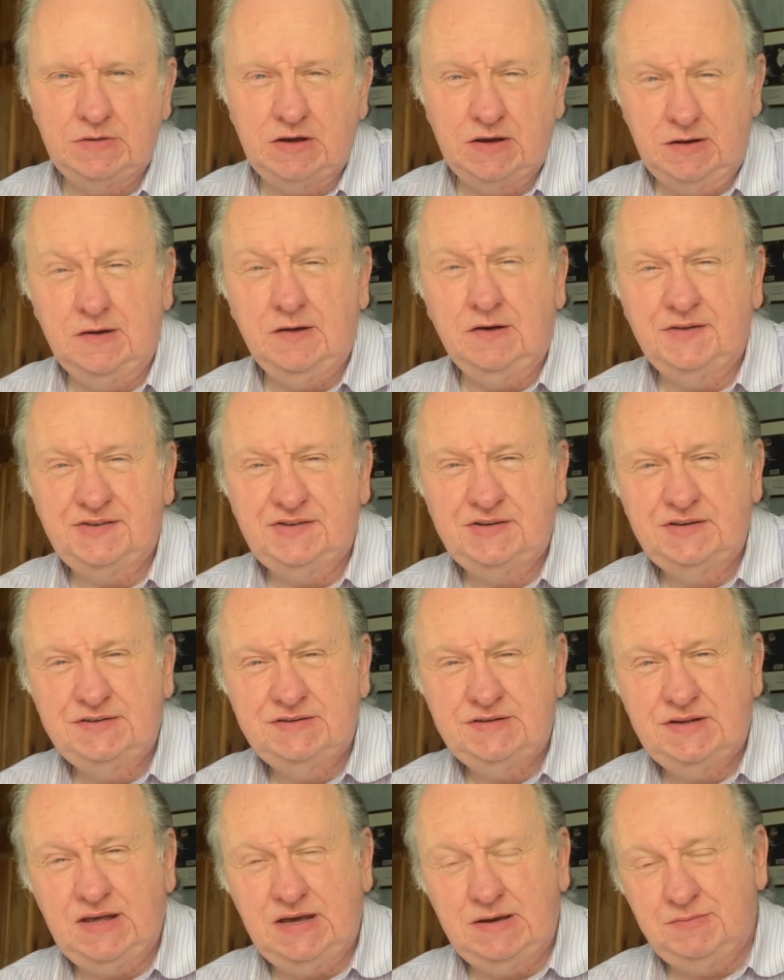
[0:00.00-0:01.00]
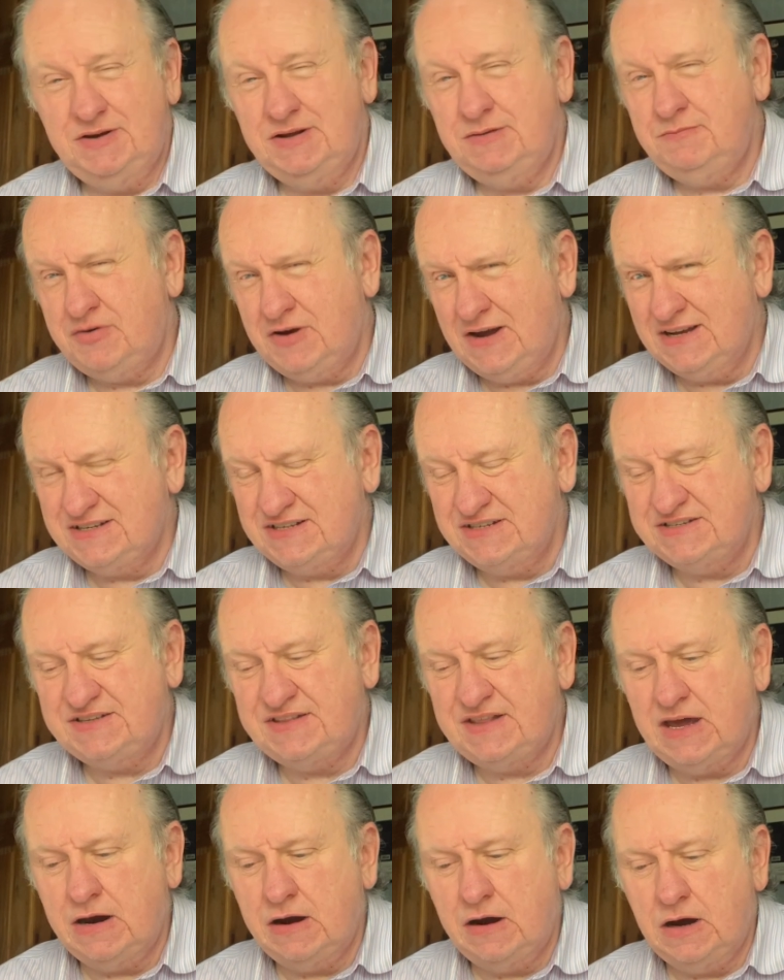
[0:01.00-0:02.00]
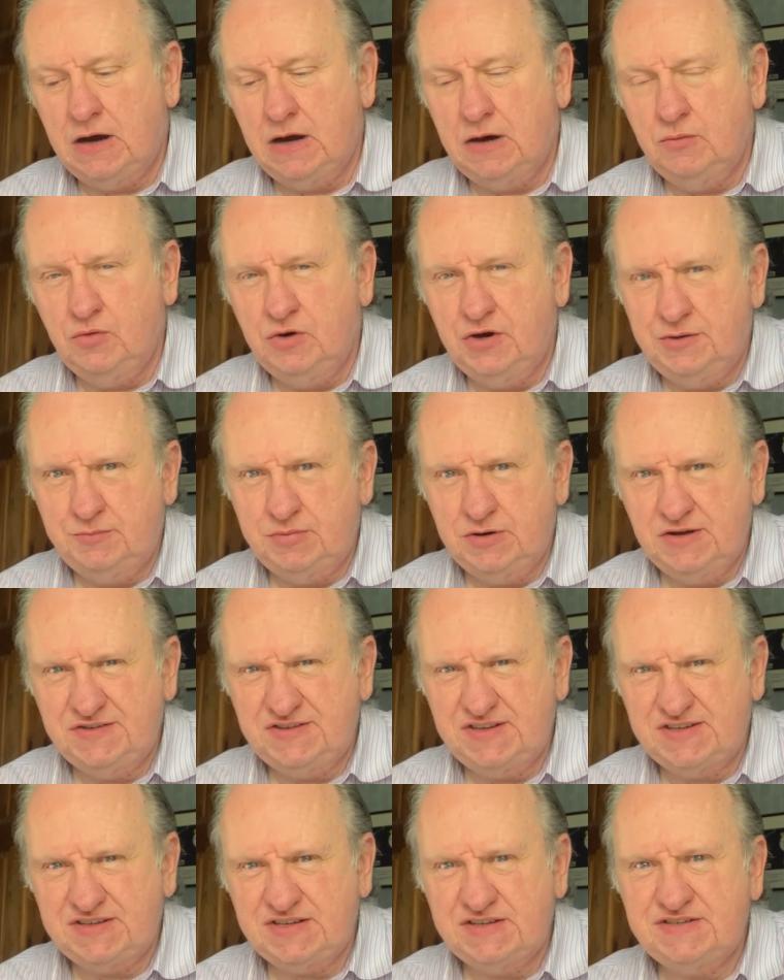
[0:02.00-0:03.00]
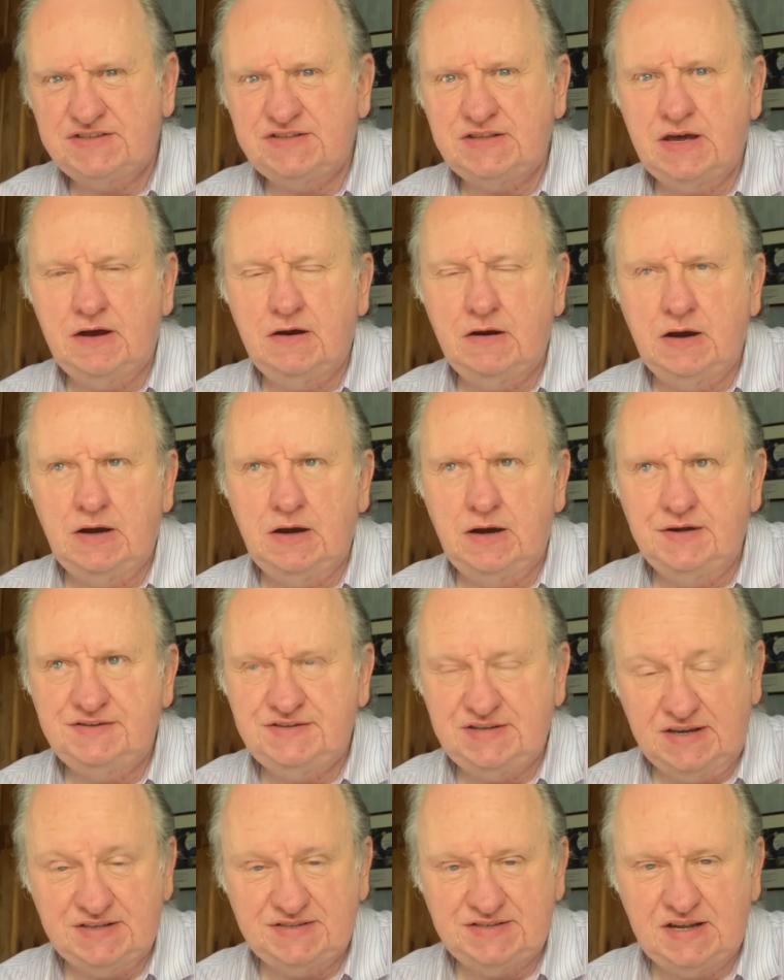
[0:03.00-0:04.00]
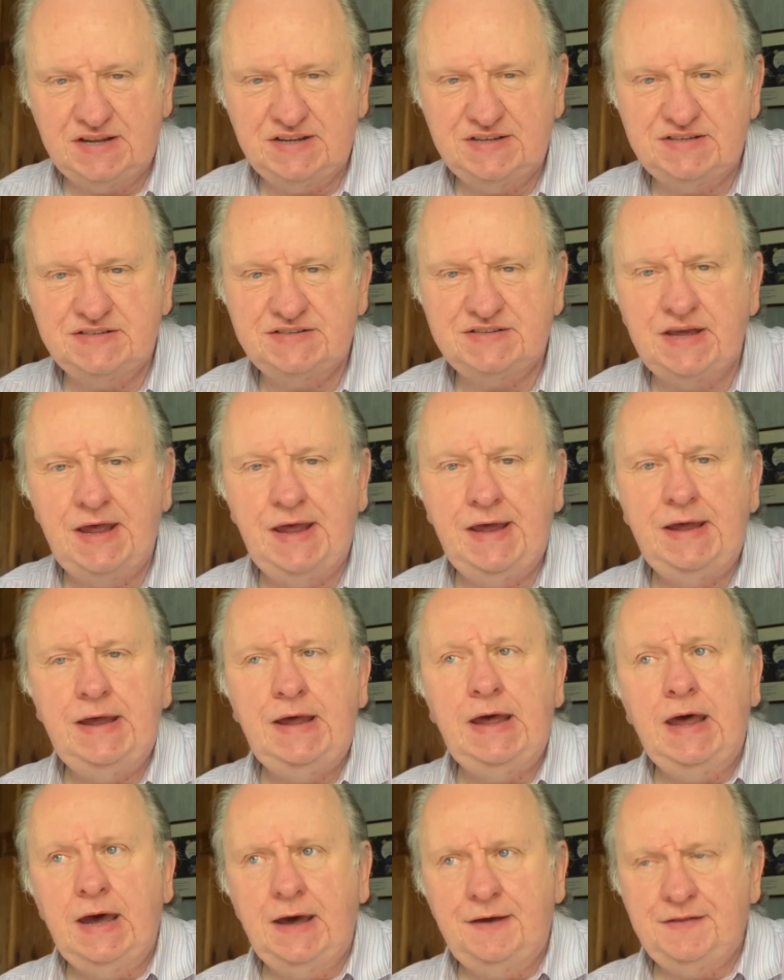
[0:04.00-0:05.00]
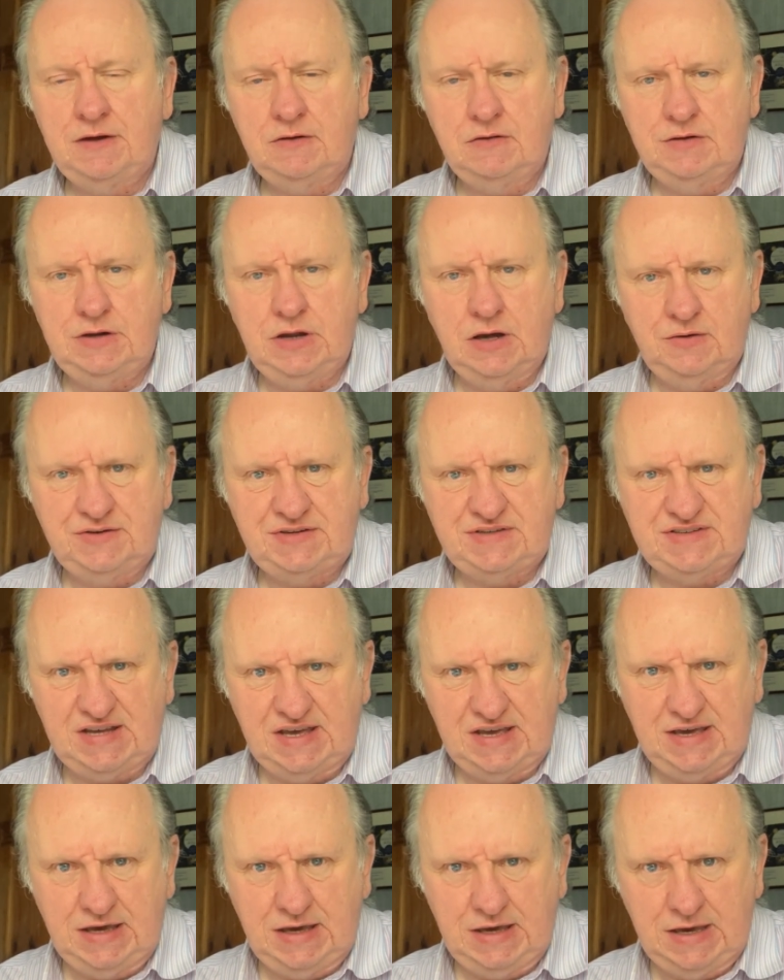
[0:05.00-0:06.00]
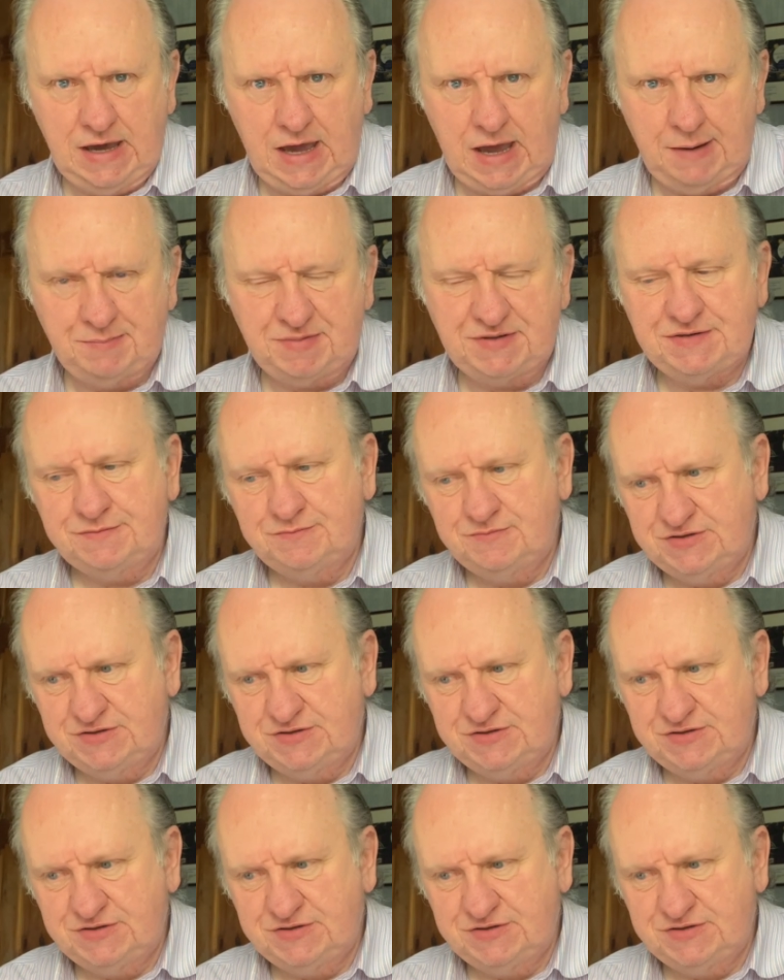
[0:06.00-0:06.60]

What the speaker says: a lot today, but in practice, there are word processors, there are text editors, and there are note-taking apps.